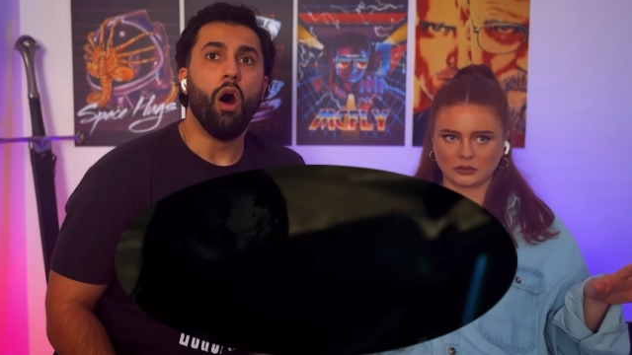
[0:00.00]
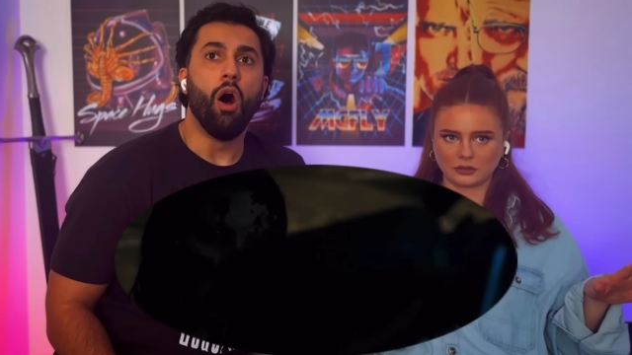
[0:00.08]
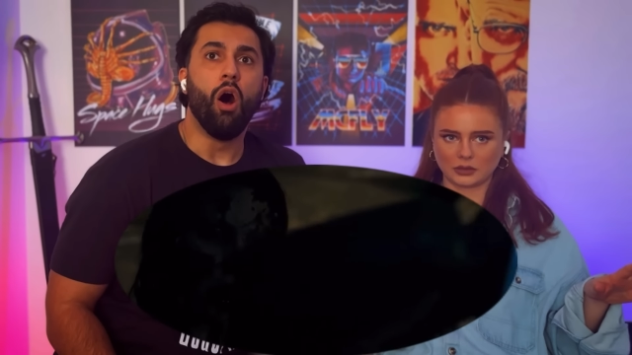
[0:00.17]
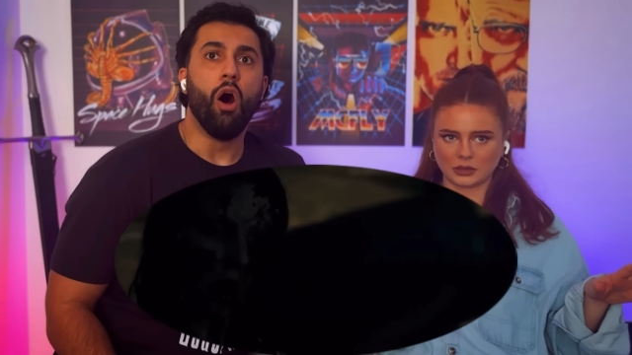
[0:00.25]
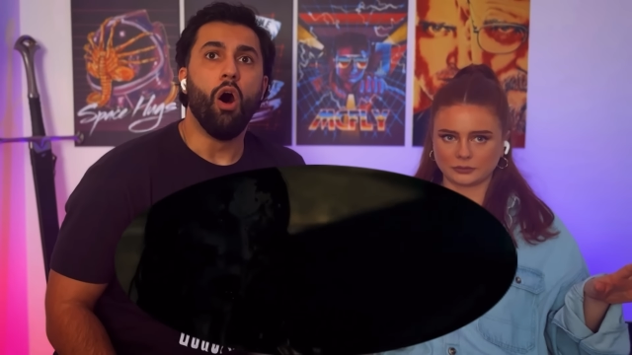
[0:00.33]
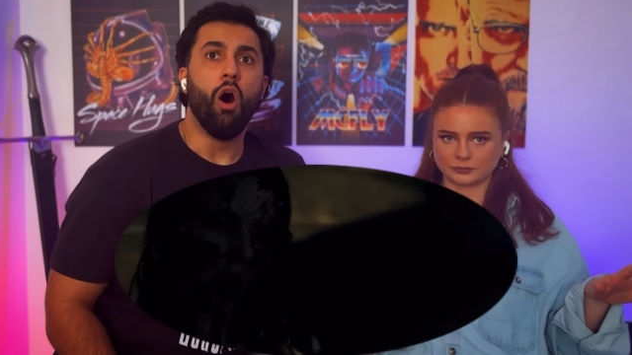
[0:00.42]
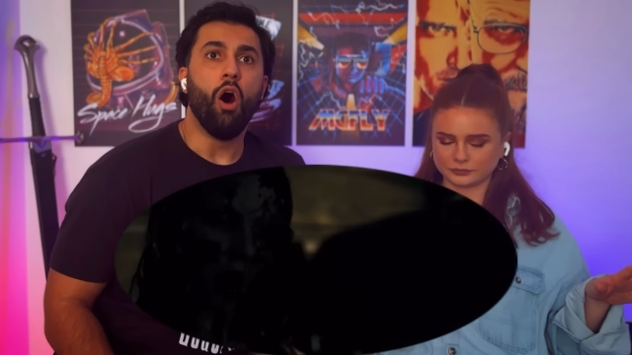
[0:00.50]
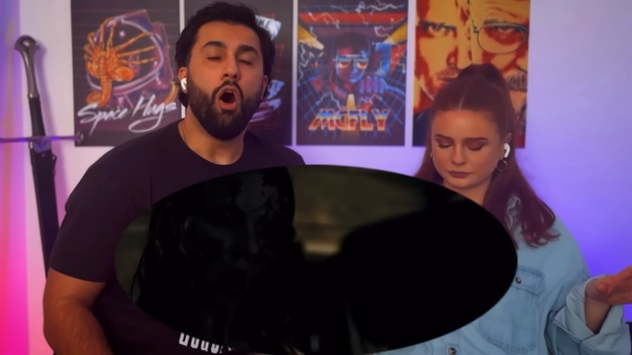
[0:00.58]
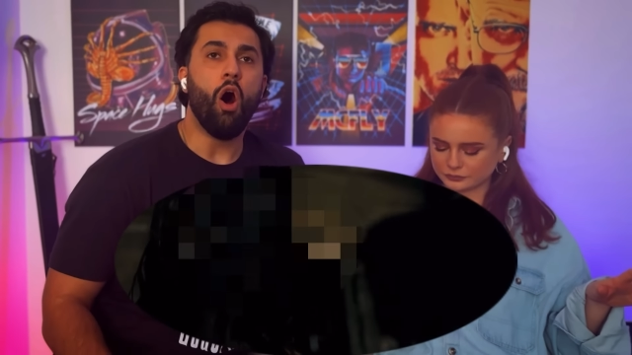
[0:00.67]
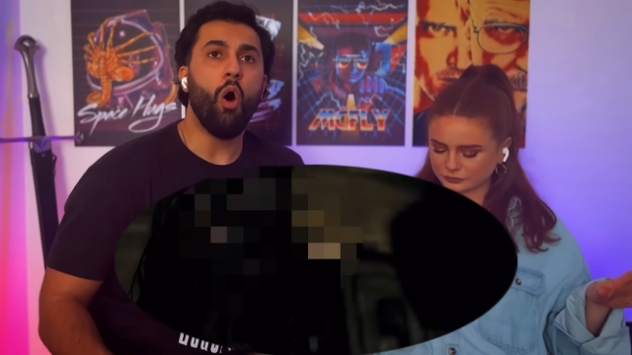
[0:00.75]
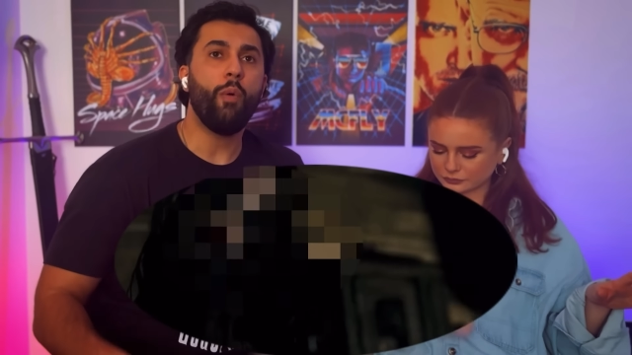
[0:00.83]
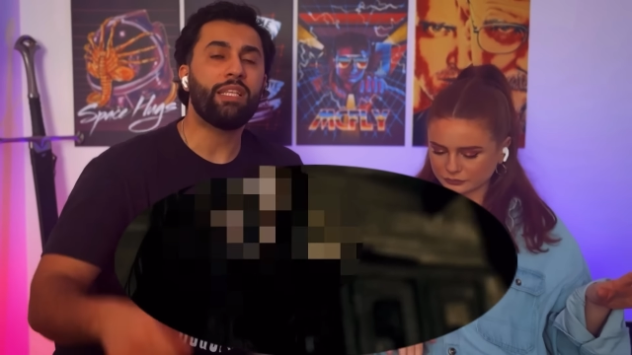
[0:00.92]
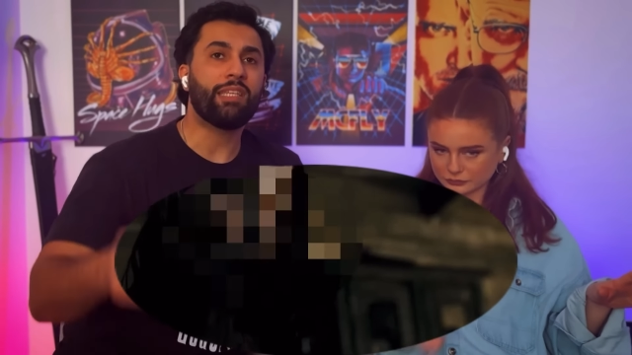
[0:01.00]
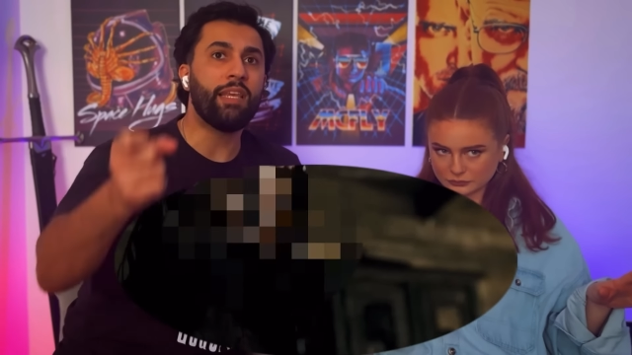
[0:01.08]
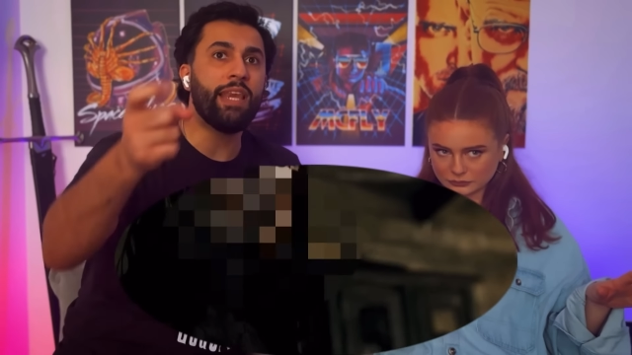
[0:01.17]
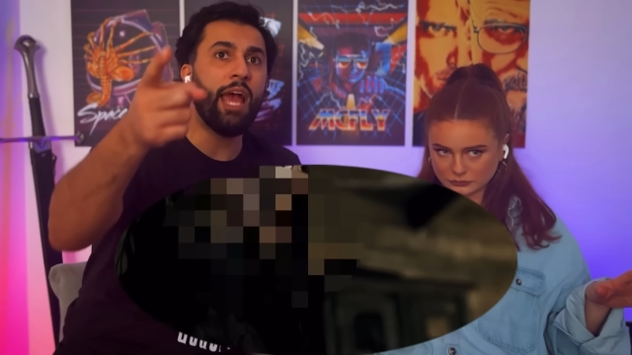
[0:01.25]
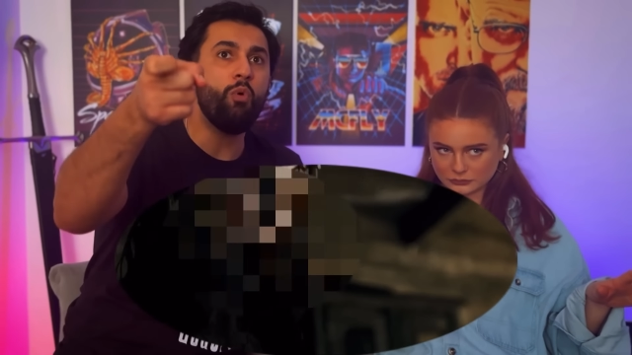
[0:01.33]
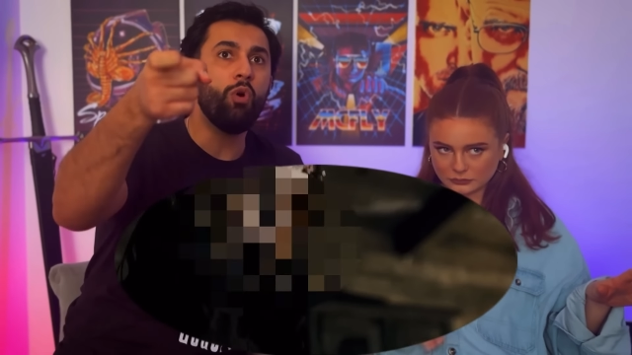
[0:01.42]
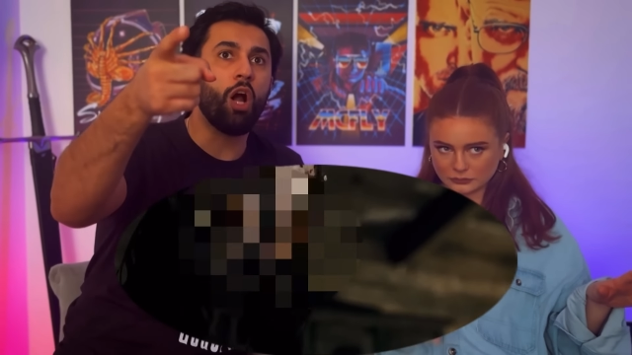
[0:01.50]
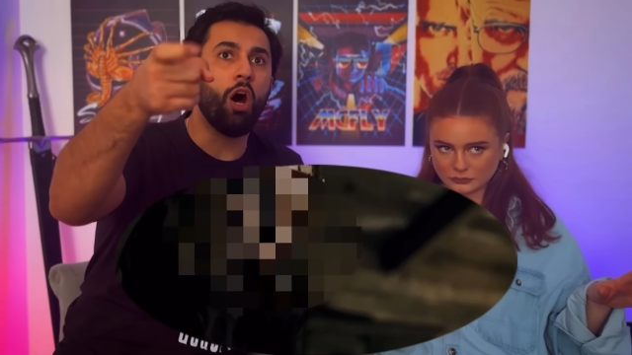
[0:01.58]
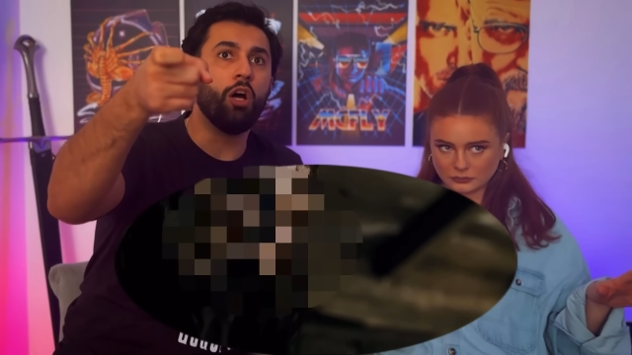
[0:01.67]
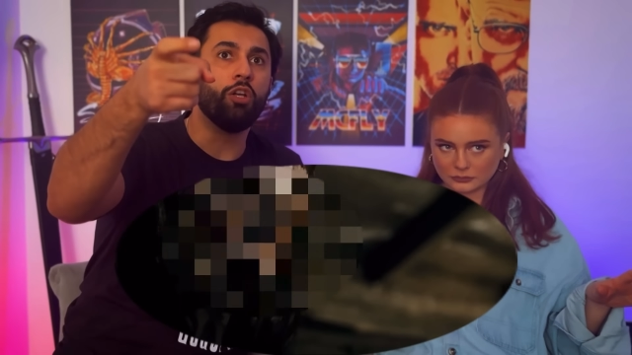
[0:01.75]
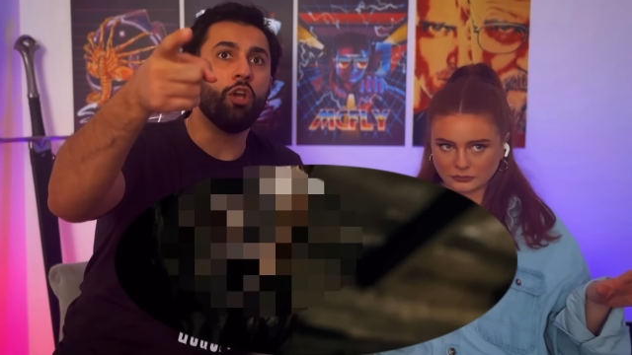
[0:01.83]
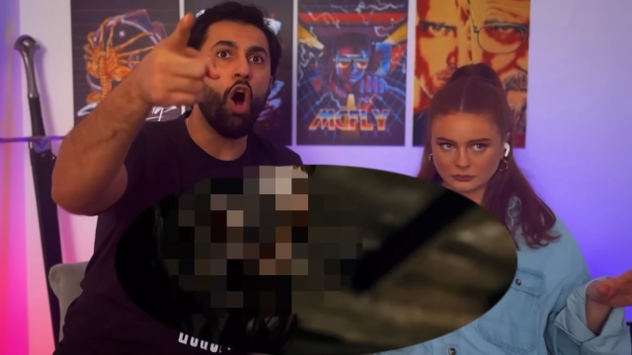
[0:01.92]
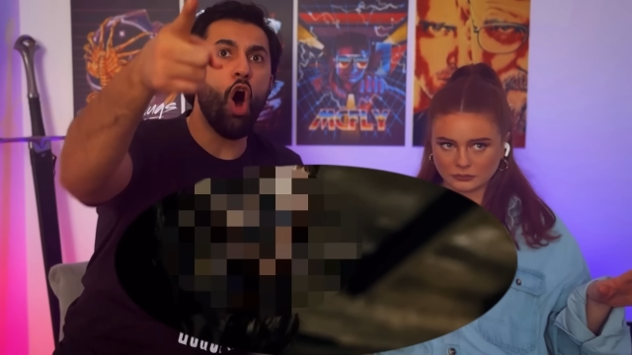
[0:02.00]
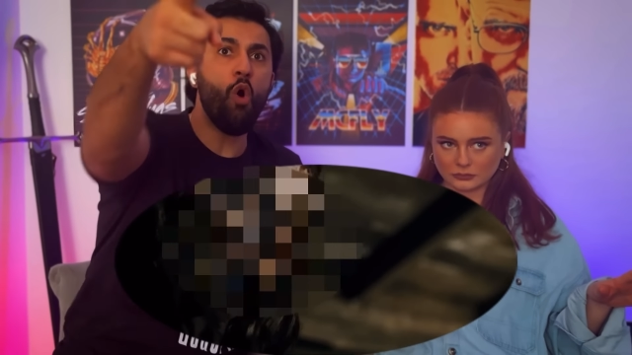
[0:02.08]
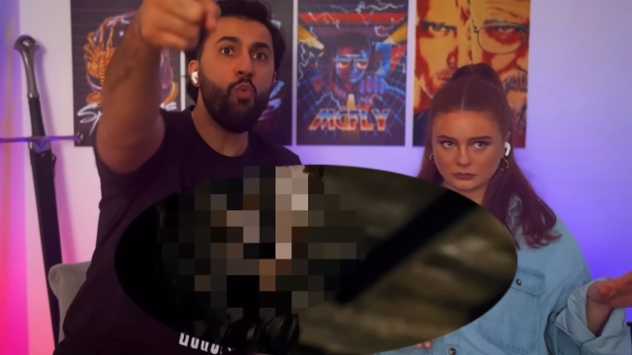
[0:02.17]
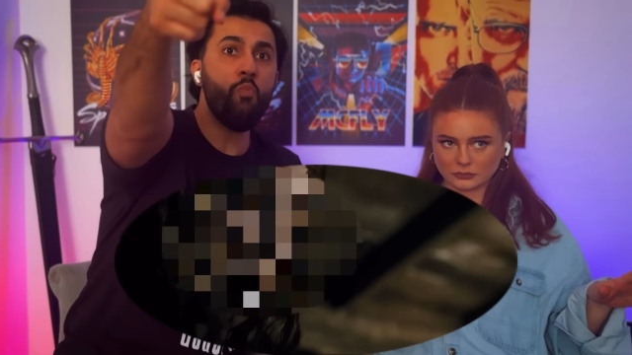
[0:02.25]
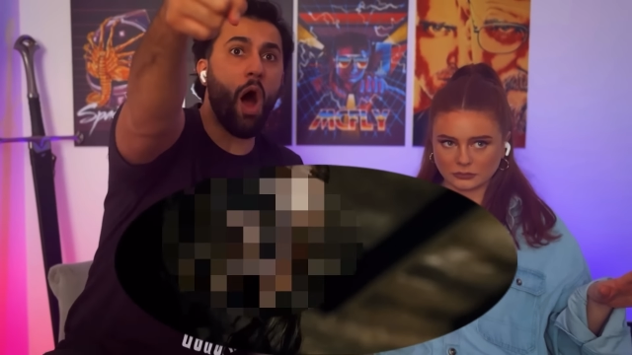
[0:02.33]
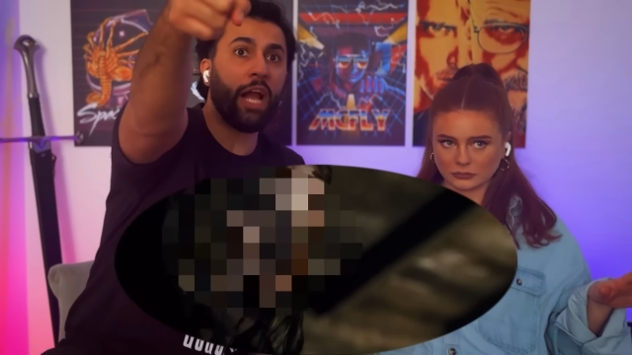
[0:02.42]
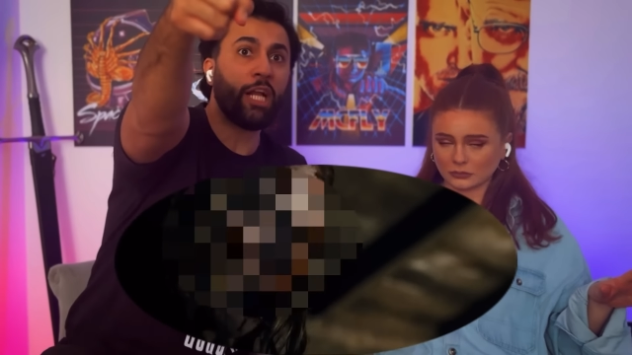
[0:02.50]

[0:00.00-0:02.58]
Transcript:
Speaker 1: fine. Oh, it's a nail gun. Oh my